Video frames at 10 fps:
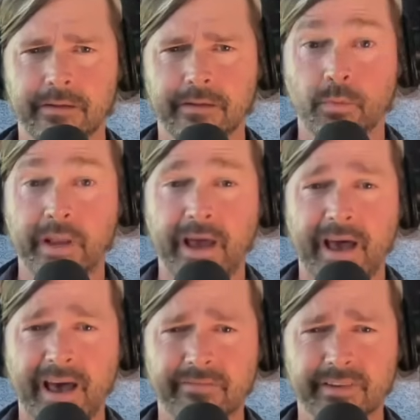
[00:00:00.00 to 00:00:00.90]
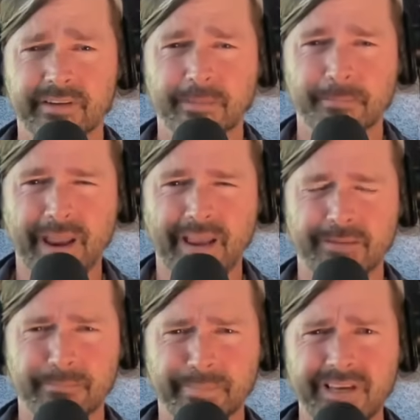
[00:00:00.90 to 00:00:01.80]
We have to demand
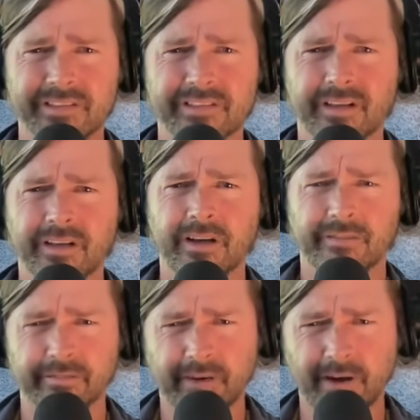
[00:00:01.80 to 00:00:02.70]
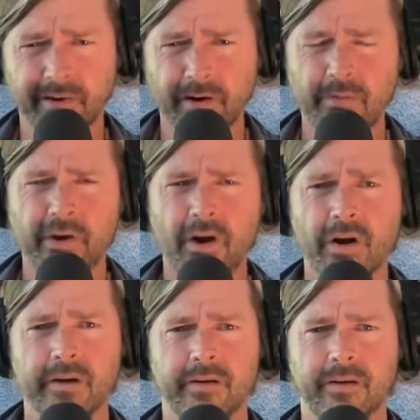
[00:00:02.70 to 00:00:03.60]
peace of our own
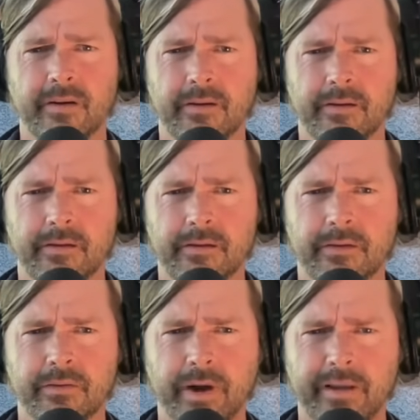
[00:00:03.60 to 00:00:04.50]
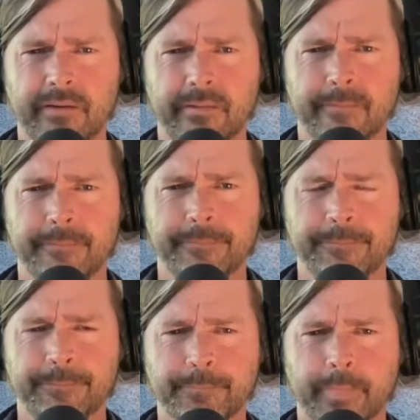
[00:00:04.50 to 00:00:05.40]
heart, right?
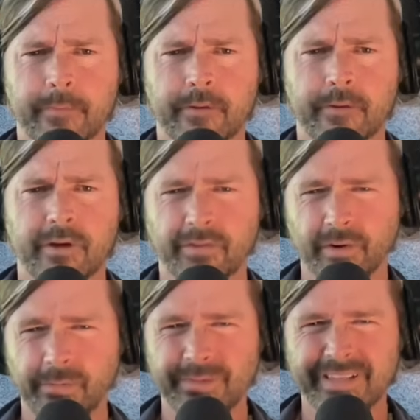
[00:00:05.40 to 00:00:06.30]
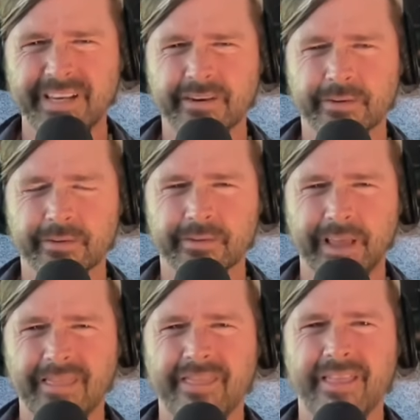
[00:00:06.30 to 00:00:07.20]
Of our own leaders,
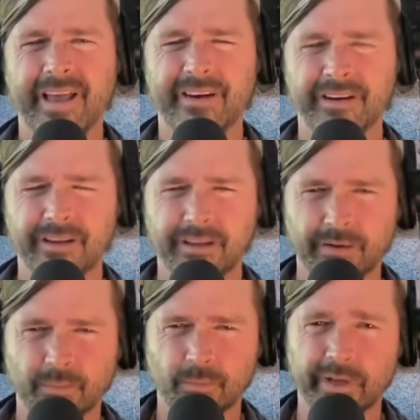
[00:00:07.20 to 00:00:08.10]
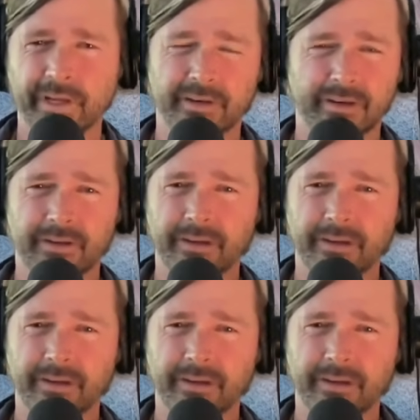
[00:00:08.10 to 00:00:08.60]
and then we can